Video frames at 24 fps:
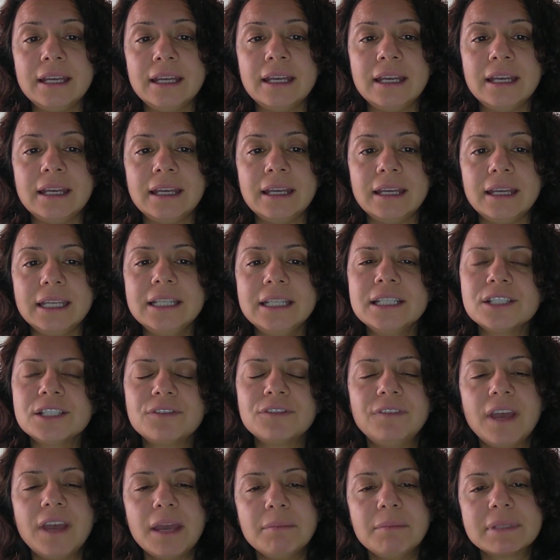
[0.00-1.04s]
In his
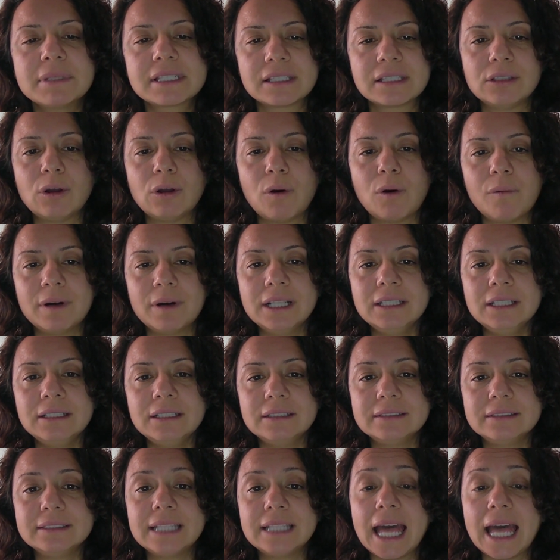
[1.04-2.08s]
famous novel,
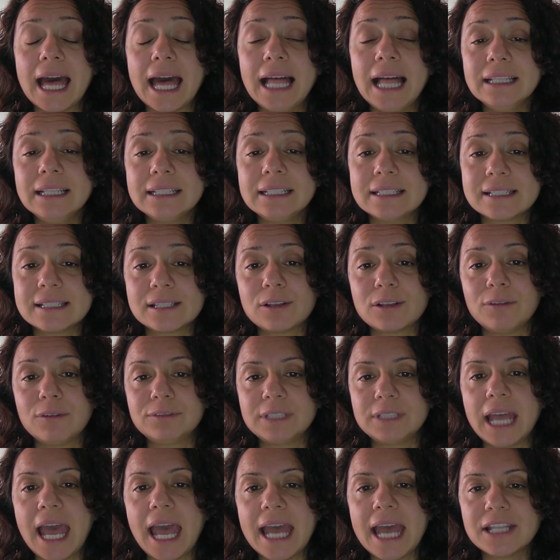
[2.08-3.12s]
The Elegance of the
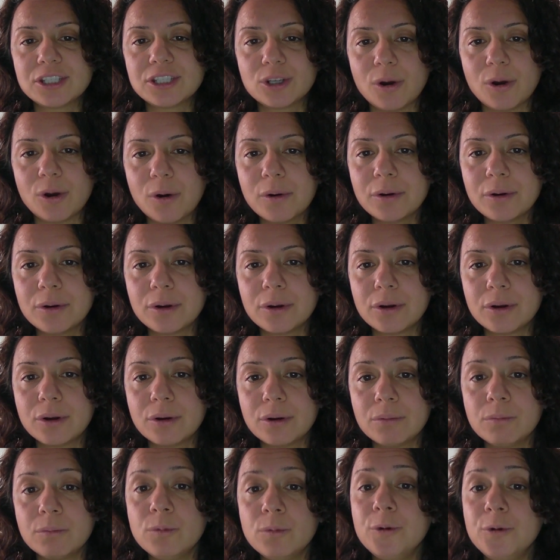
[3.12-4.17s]
Hedgehog,
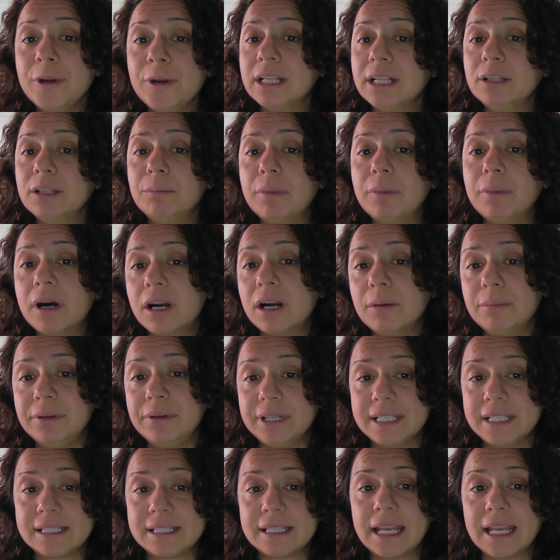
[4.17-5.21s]
Muriel Barbary
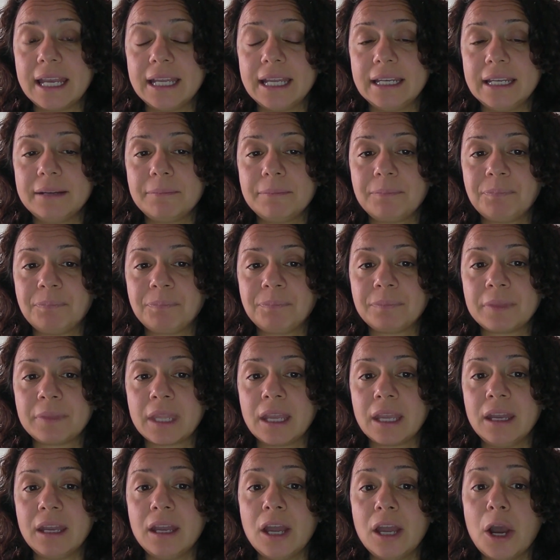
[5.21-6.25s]
said,
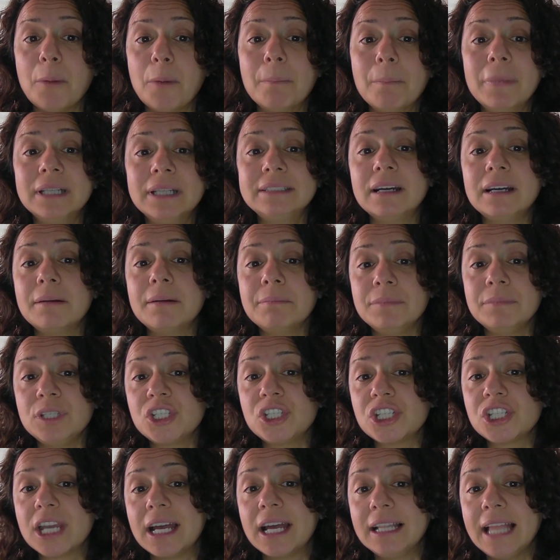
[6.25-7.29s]
"Madame
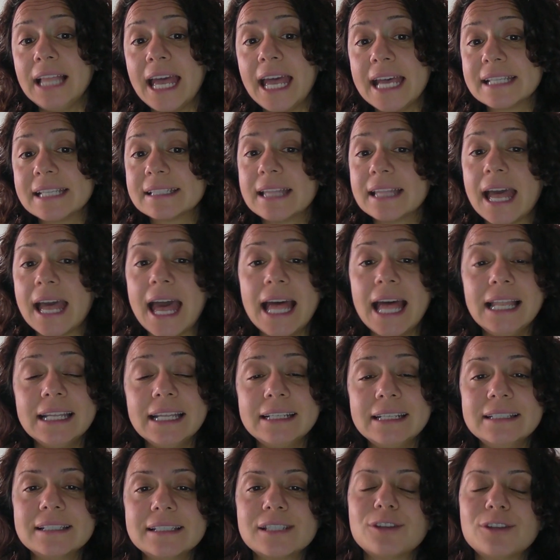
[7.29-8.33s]
Michelle has the
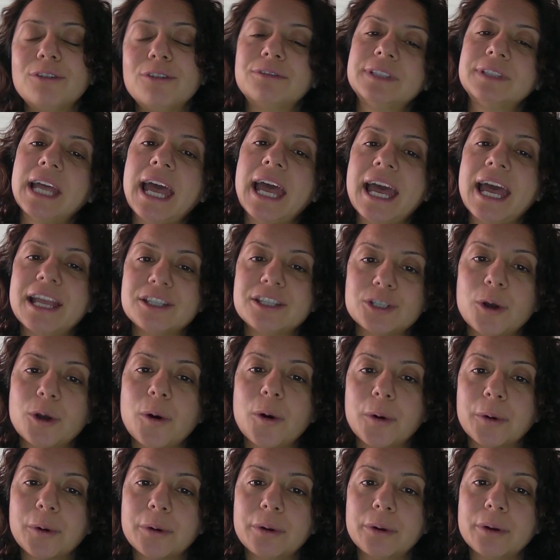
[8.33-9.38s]
elegance of the hedgehog.
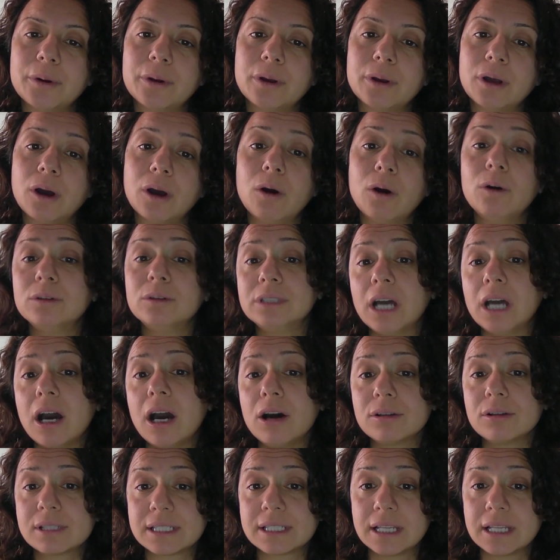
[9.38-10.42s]
On the
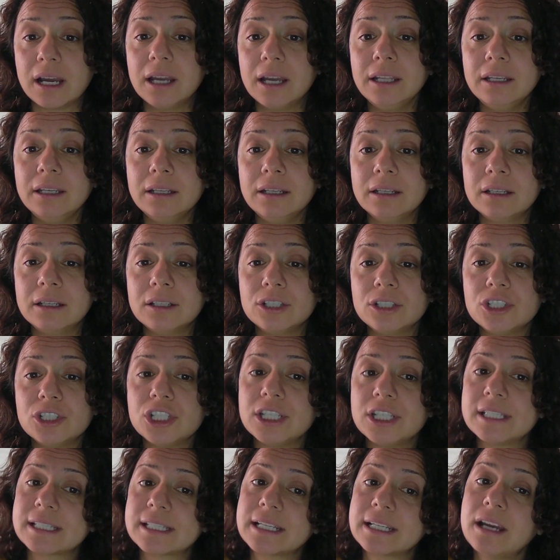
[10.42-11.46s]
outside,
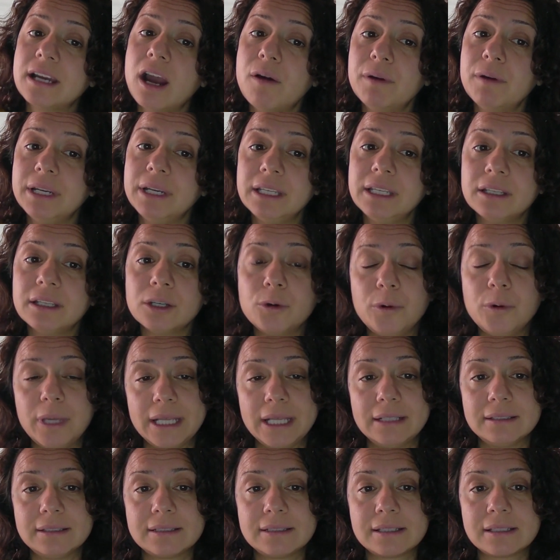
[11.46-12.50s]
she's covered in
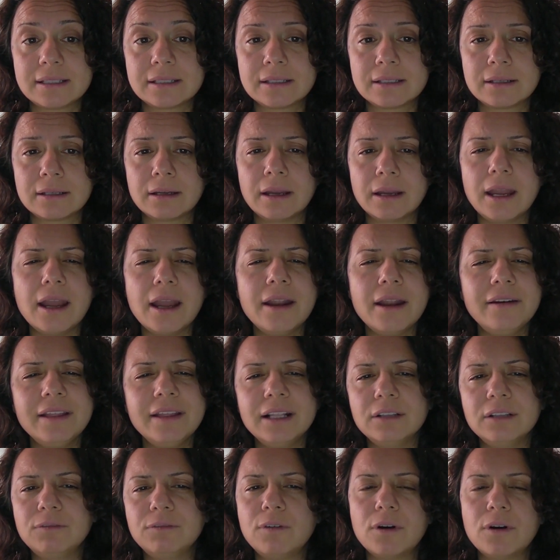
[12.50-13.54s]
quills, a real
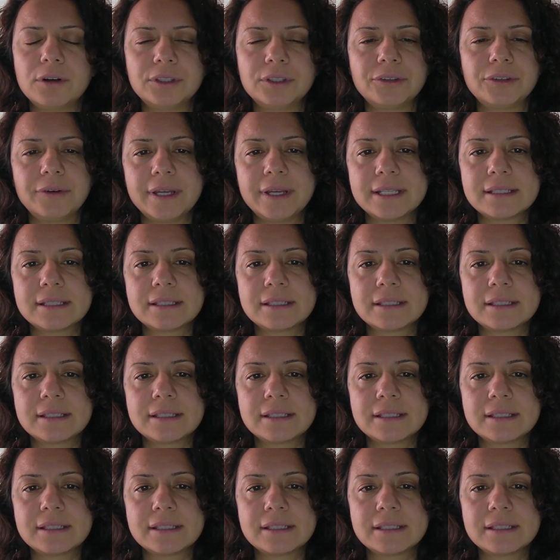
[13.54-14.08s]
fortress.